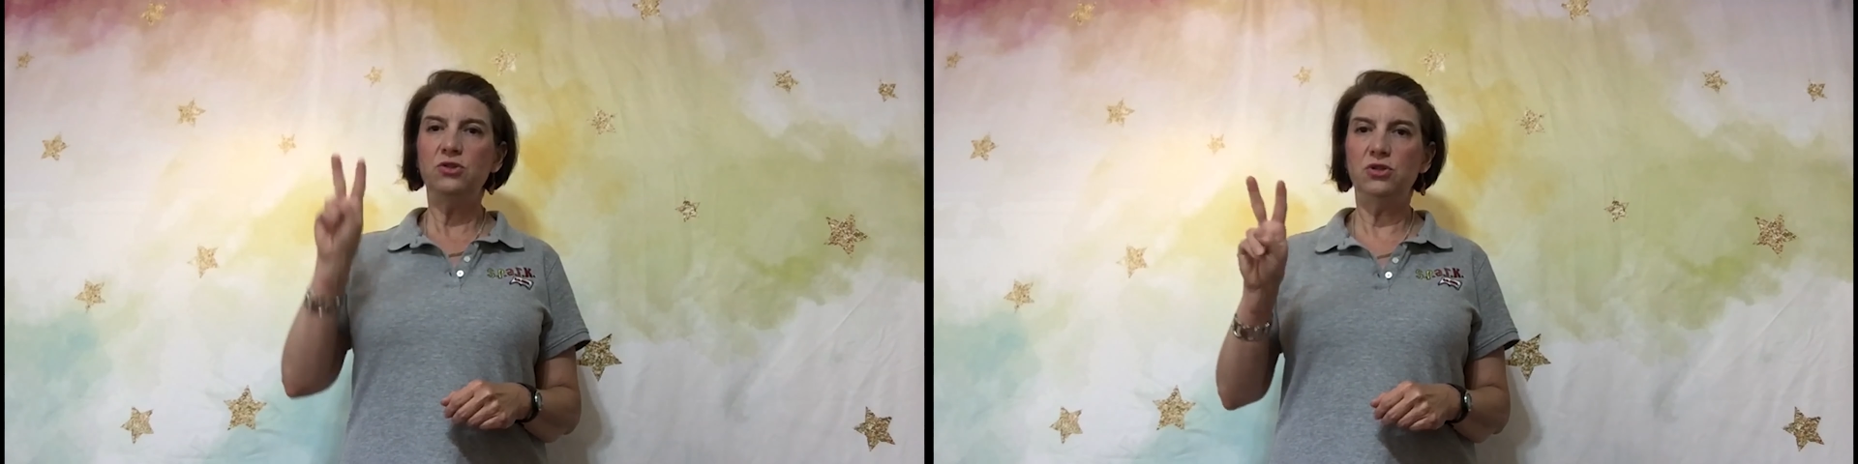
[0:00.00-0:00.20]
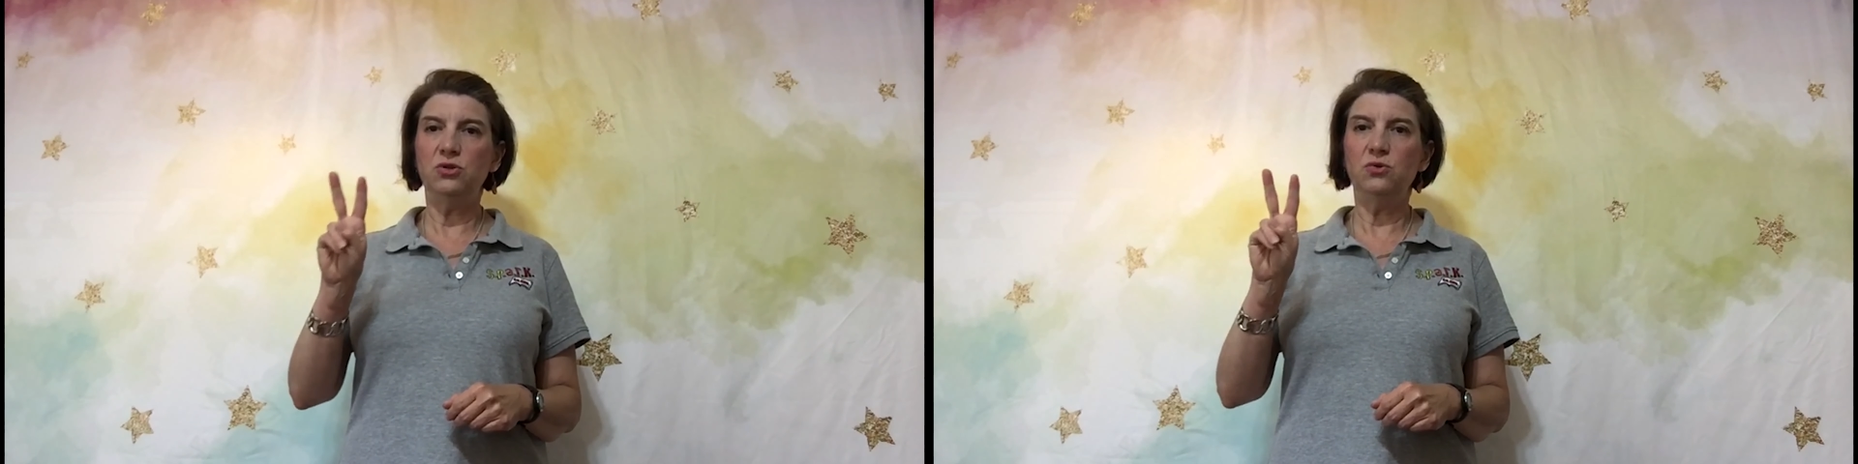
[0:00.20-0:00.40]

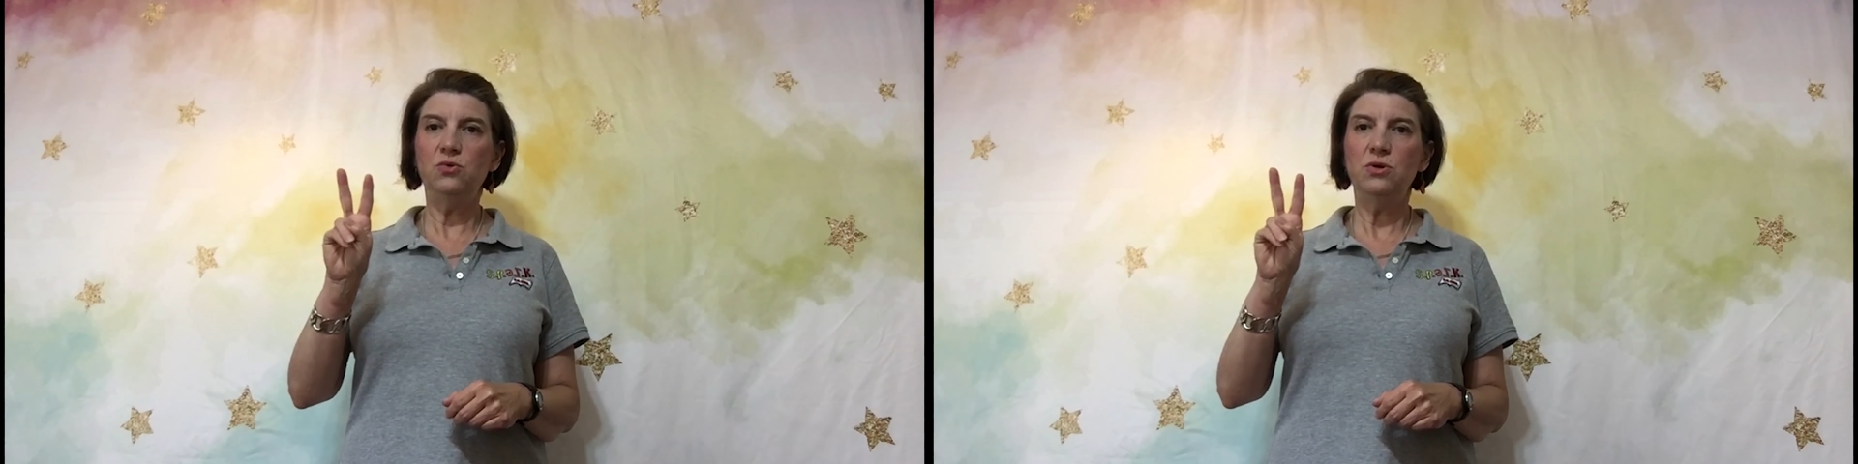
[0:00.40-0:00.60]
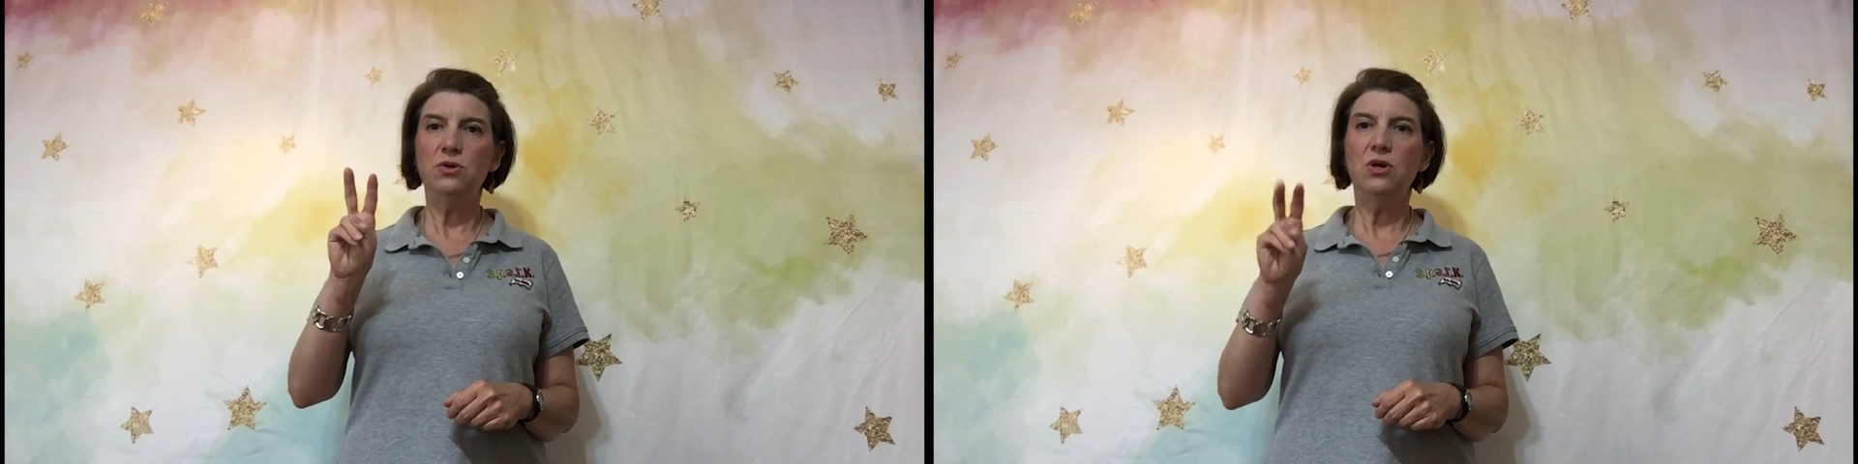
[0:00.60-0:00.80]
2,
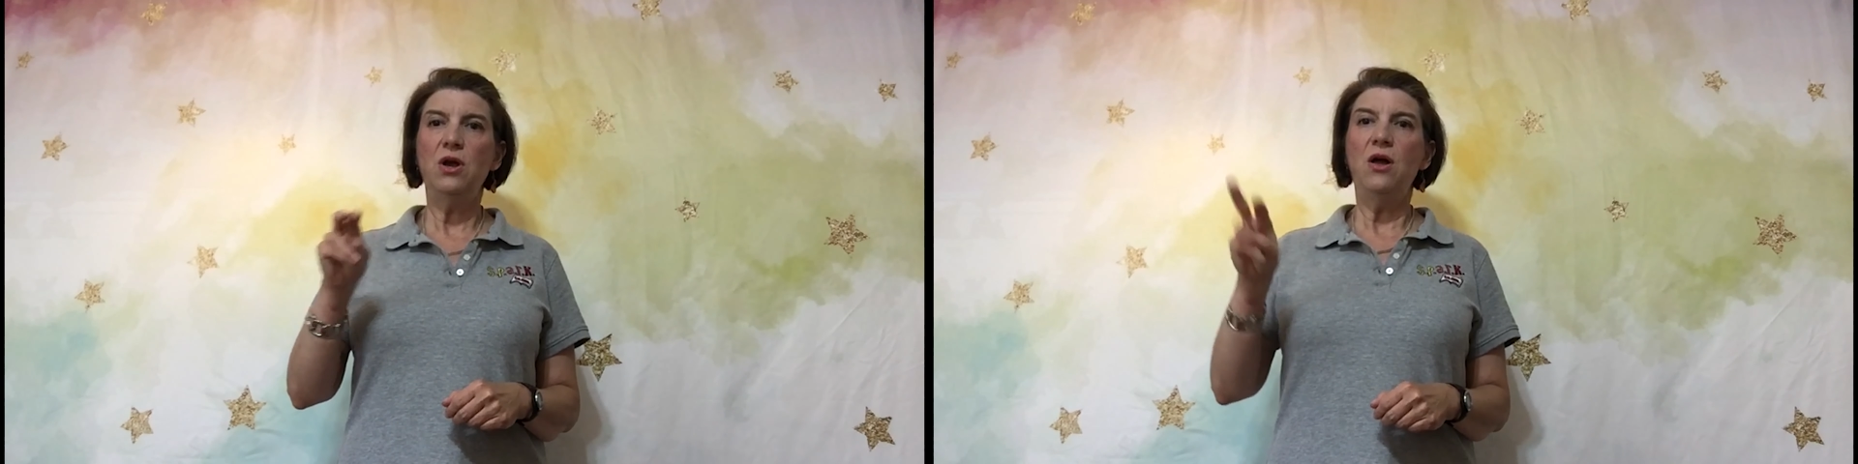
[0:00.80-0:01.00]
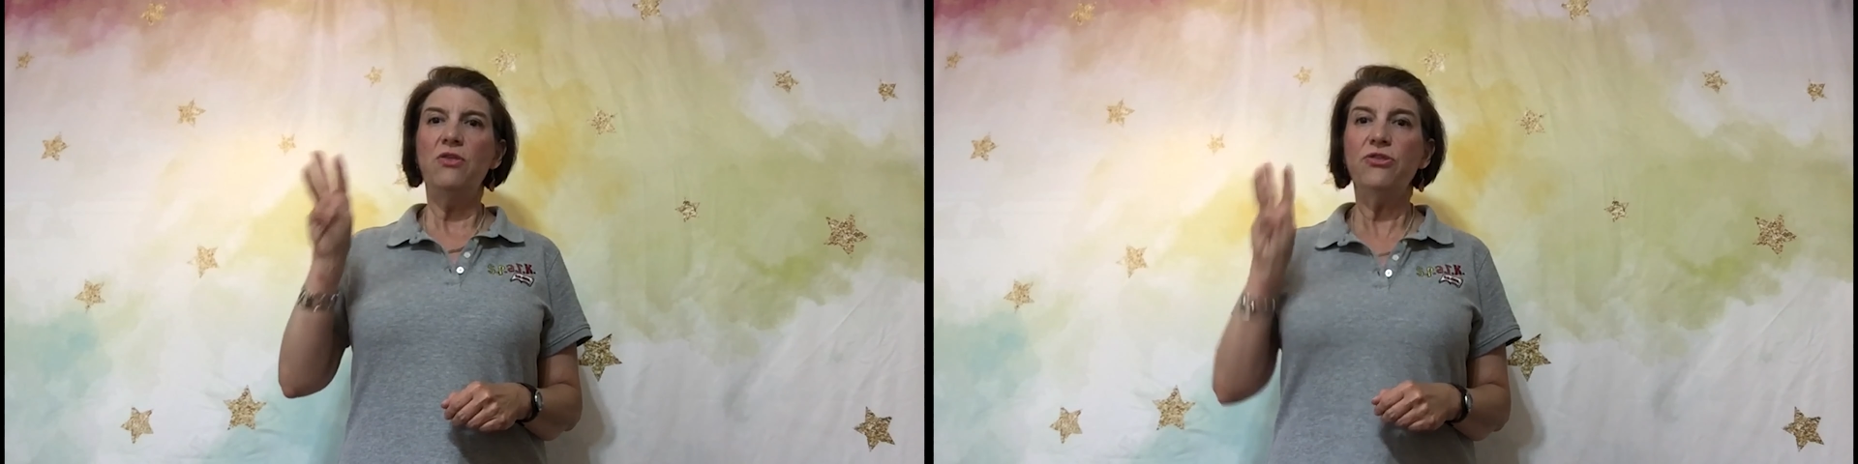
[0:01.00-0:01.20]

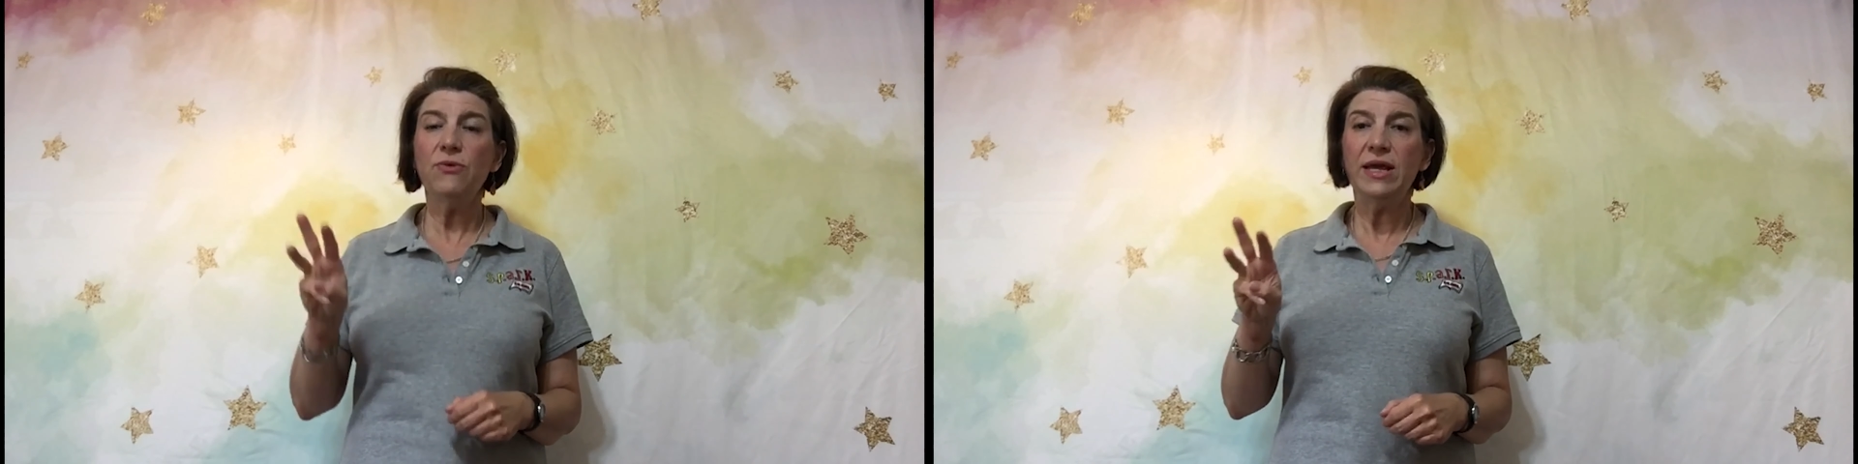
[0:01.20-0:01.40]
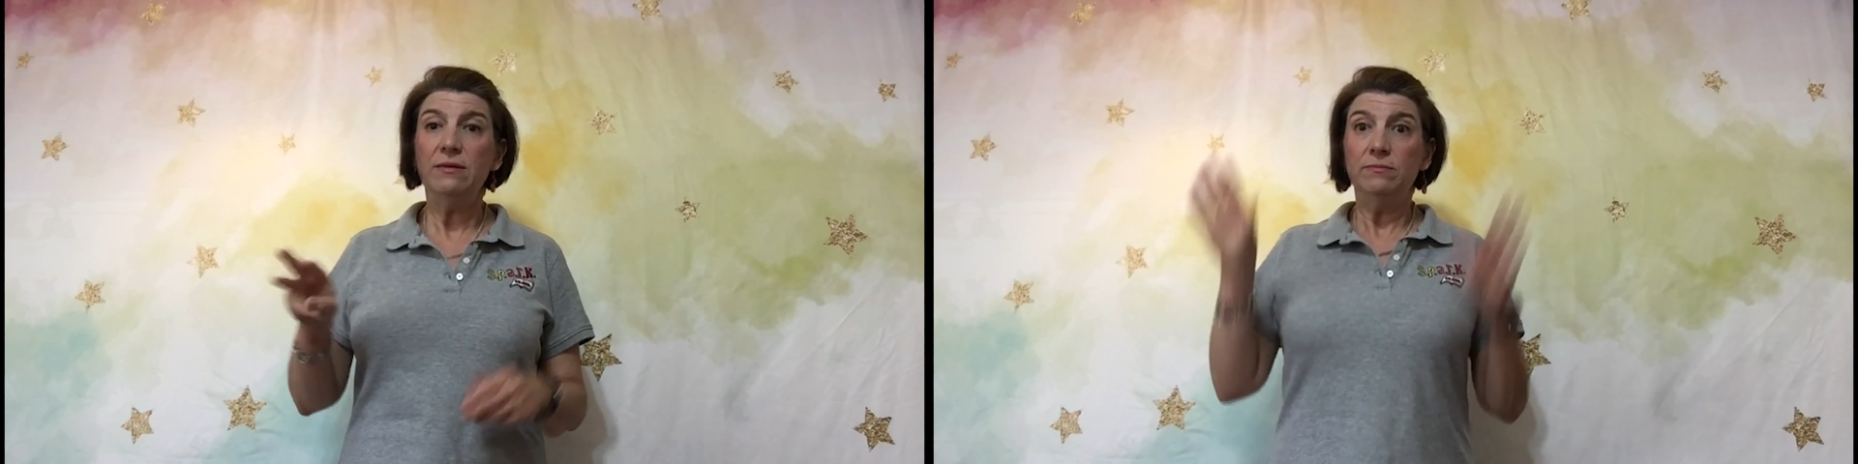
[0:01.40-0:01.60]

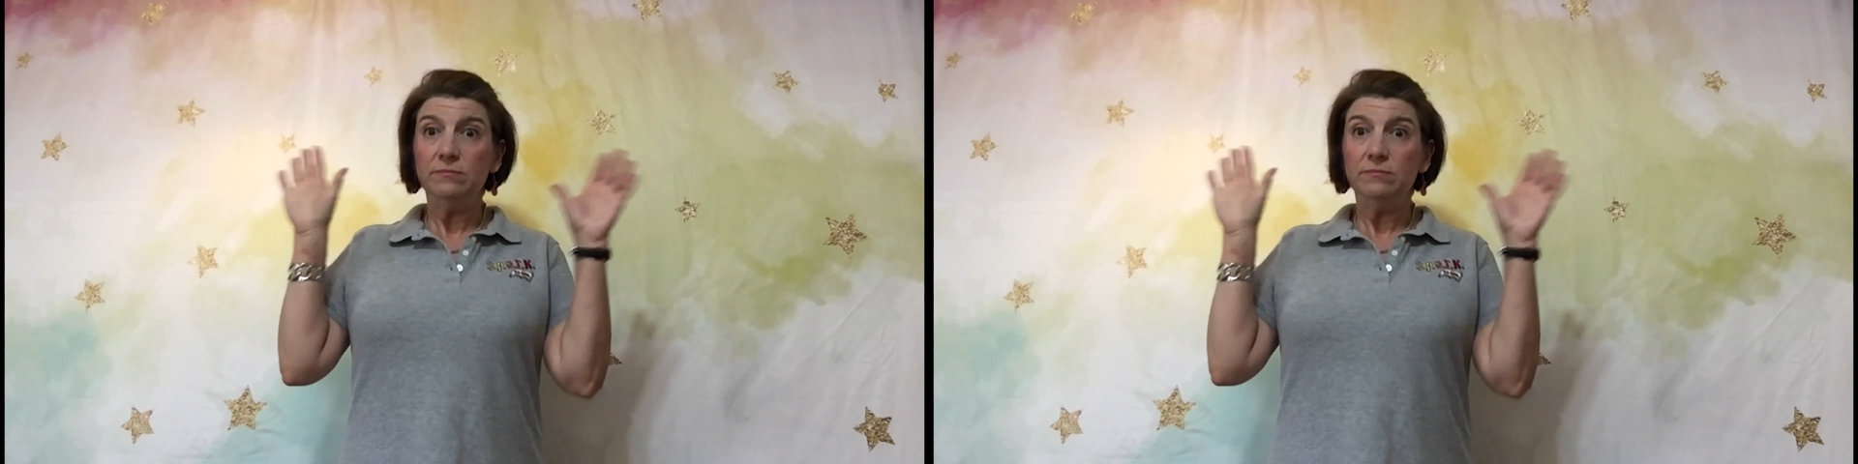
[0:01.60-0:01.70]
3.